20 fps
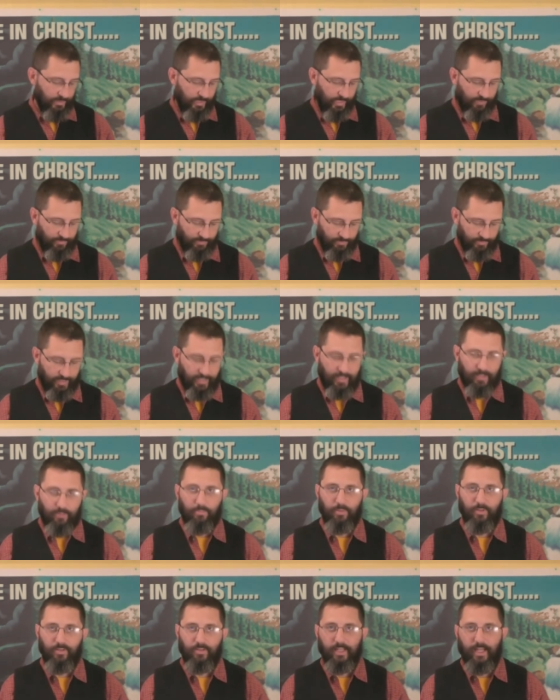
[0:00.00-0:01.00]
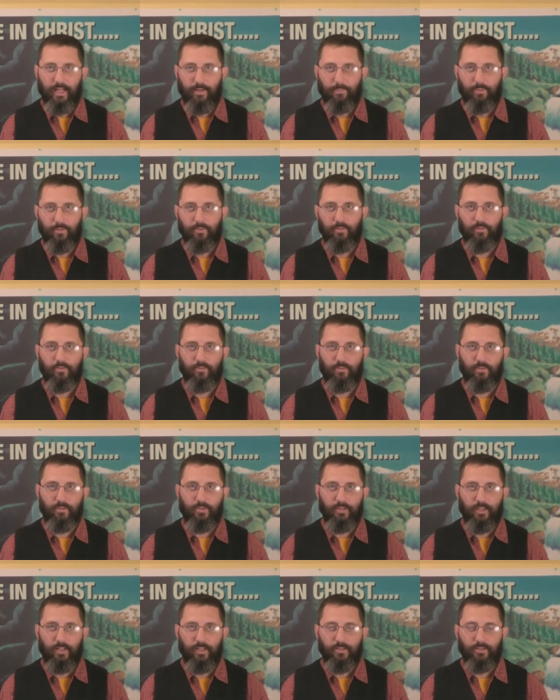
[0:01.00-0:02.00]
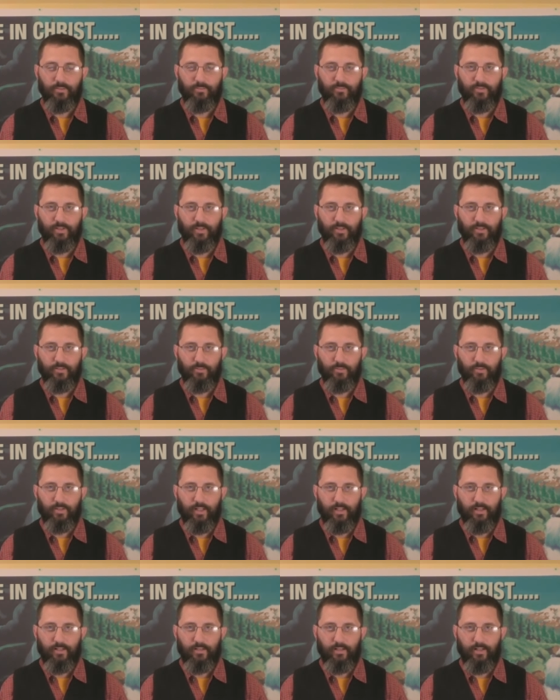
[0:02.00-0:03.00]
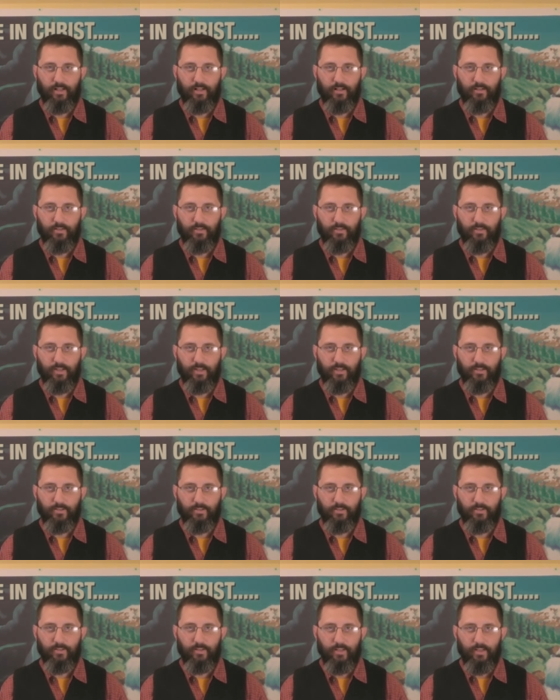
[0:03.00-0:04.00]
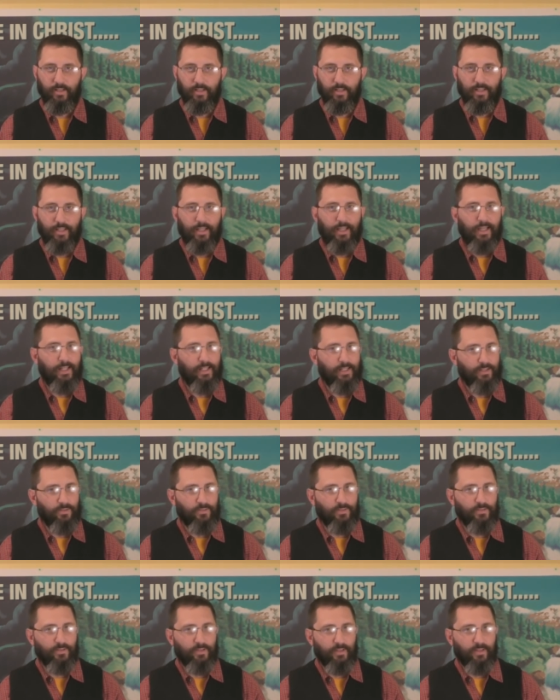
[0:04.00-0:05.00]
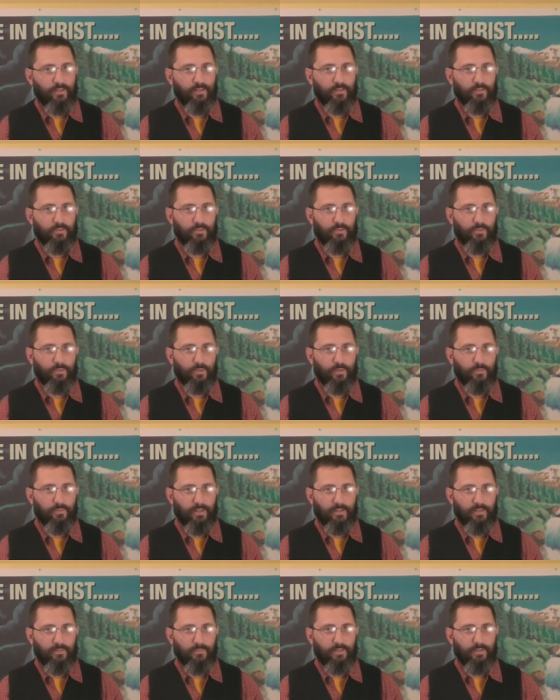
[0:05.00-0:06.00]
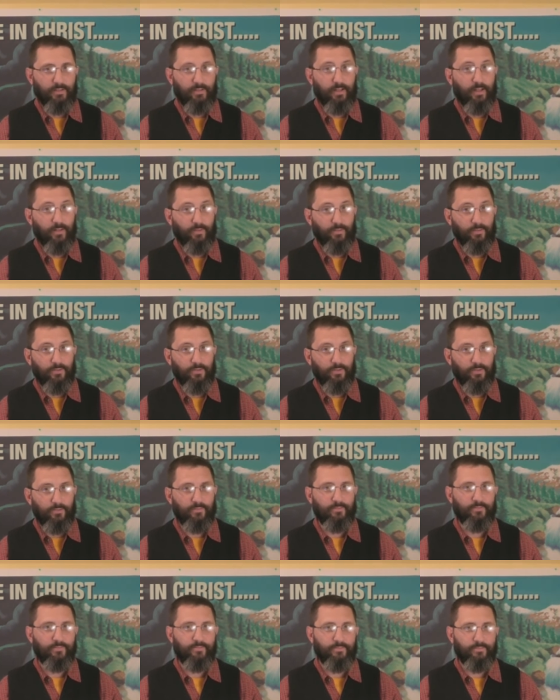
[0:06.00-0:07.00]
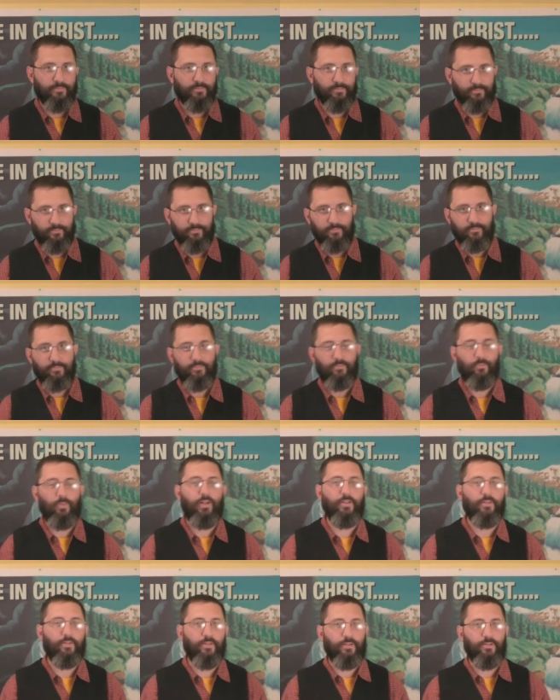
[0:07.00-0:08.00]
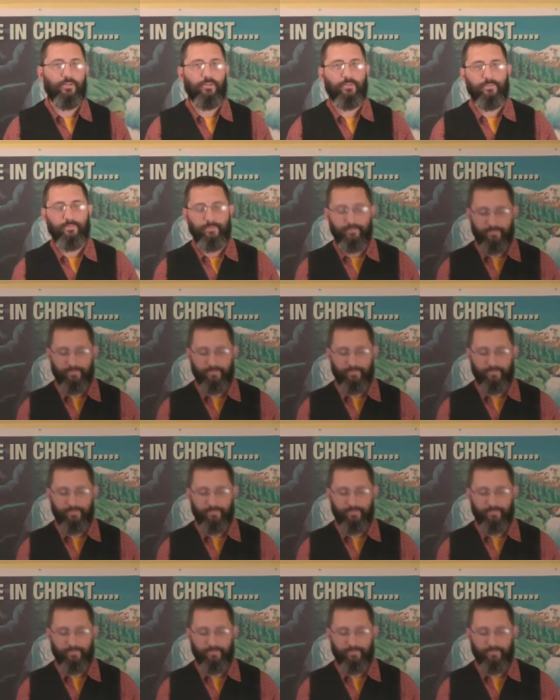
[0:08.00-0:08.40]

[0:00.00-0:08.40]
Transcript: after that. But Gap was, I had some friends that were down in there and things, and an interesting story about the McDonald's. Watch this.